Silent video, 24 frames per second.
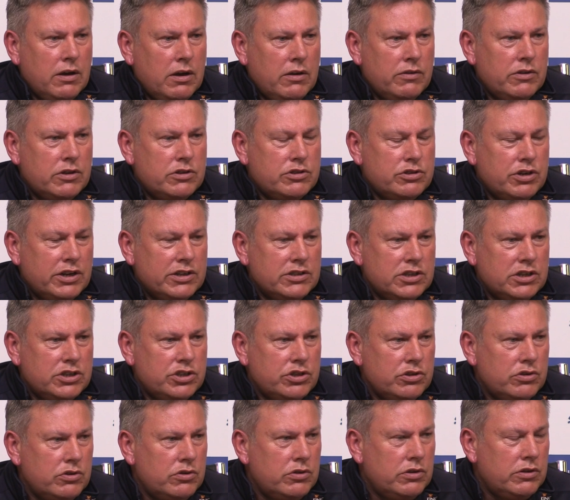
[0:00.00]
on the
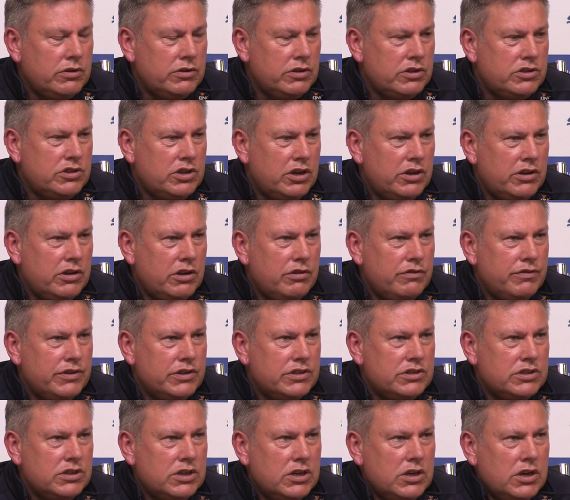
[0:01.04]
transition or on the
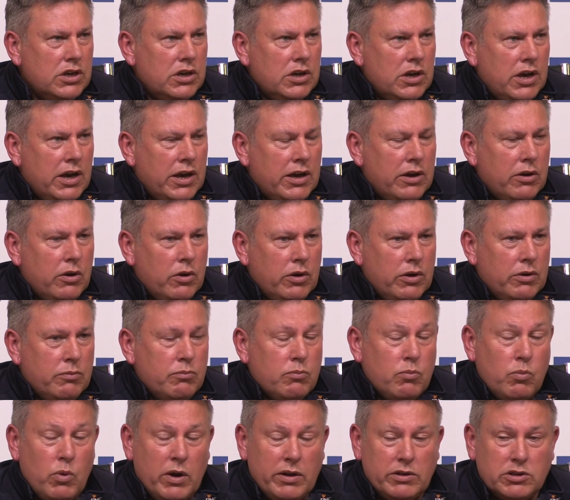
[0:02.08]
turnovers,
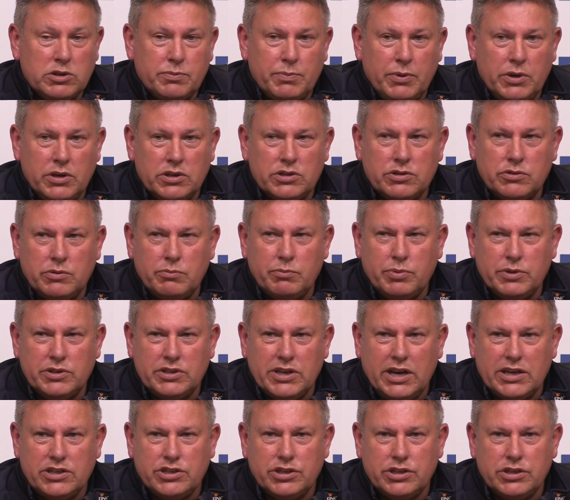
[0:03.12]
when Spurs are in
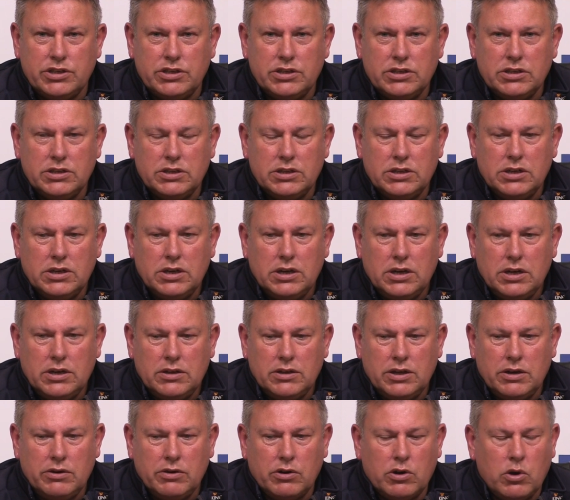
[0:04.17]
possession,
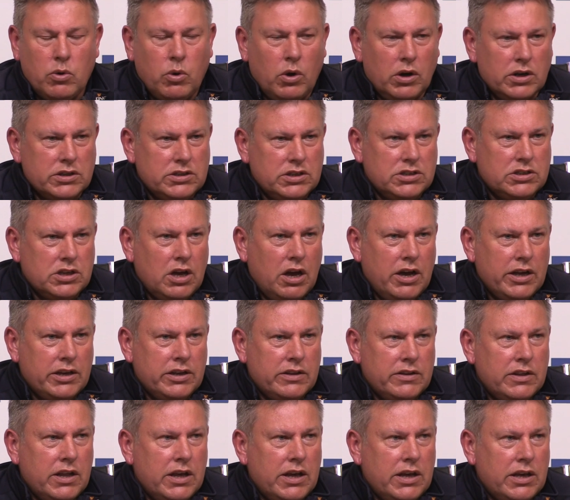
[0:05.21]
they're a quality side
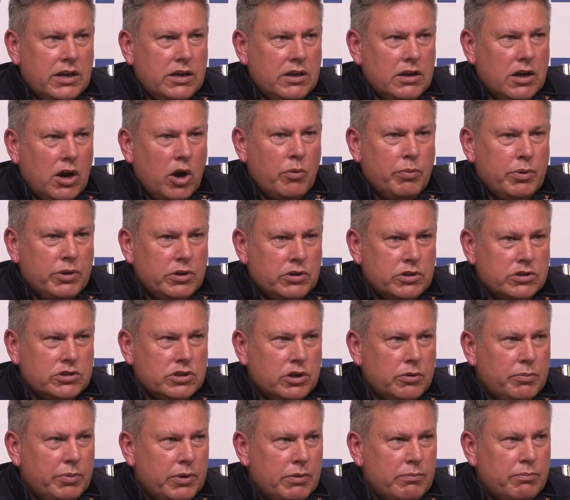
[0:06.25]
and they opened
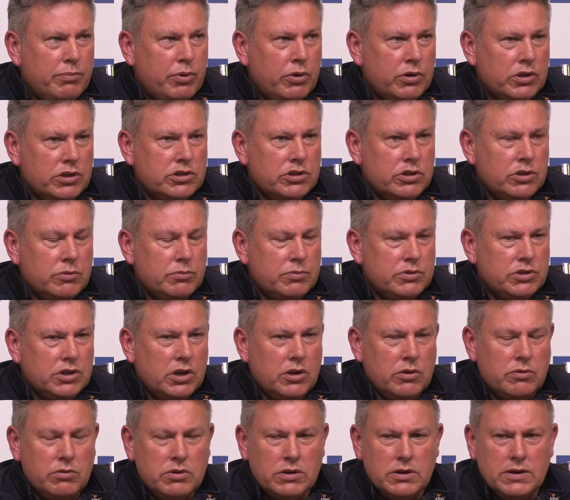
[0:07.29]
us up and punished us up.
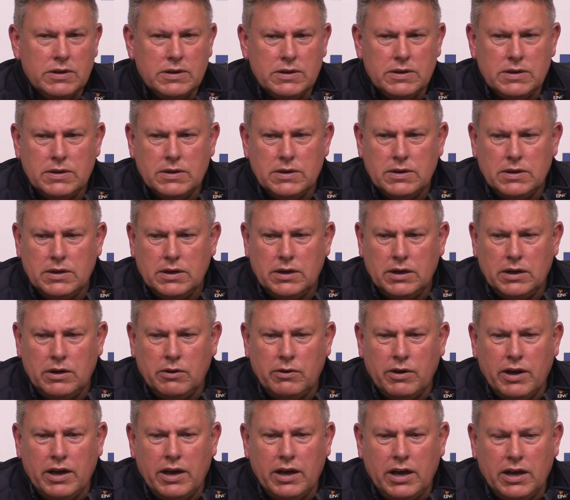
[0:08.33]
So, you
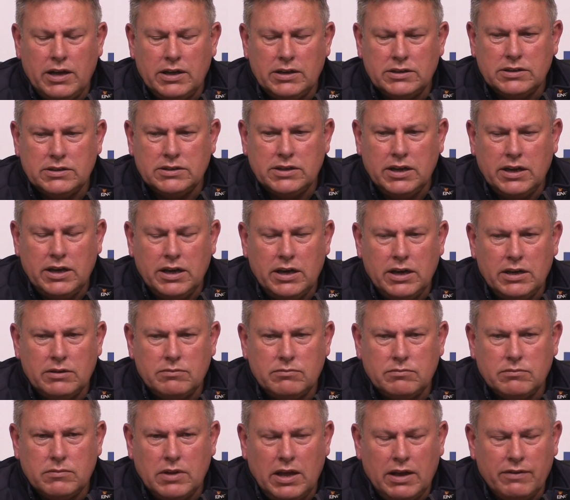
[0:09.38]
know,
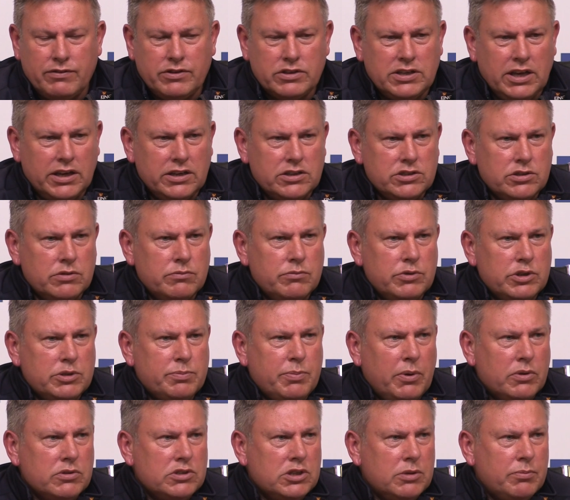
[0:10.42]
I have to take some
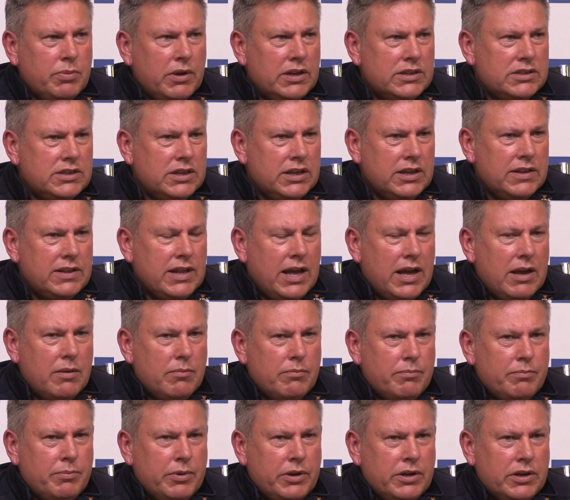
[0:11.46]
responsibility in that.
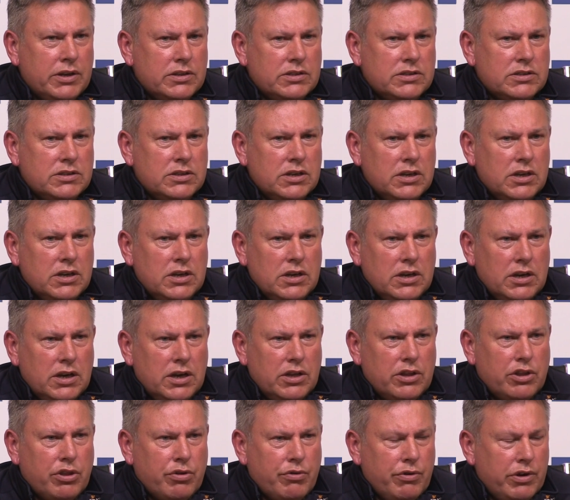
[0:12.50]
But at
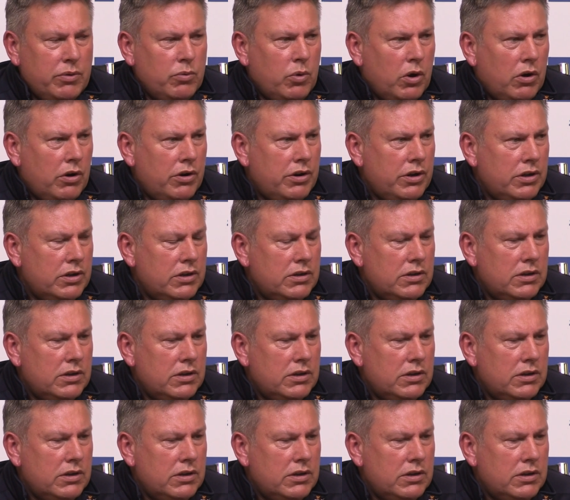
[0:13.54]
3-1,